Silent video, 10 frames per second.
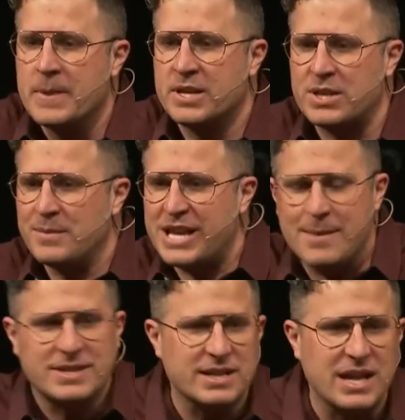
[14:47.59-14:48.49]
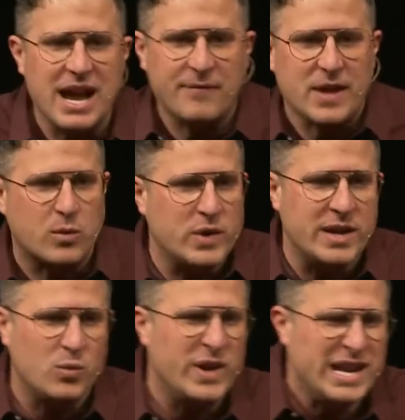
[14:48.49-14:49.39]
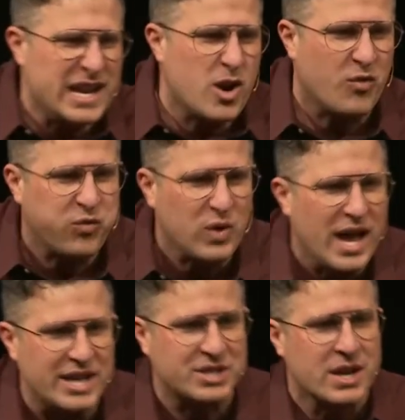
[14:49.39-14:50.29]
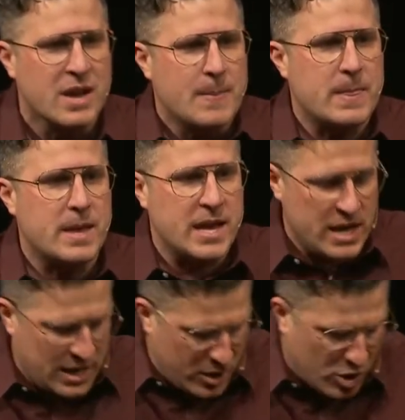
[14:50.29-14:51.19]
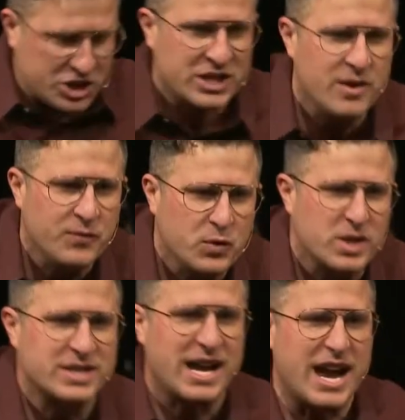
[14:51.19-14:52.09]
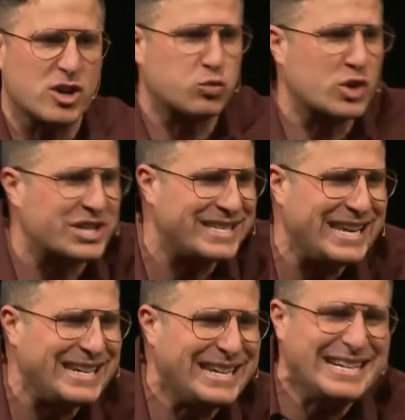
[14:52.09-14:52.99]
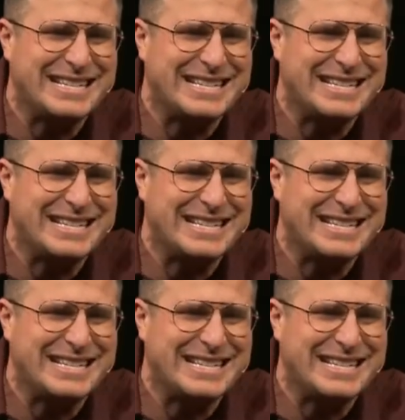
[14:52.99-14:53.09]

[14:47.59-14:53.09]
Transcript: And sometimes in life, like we, we in our flesh, in, in our sinful desires, we're seeking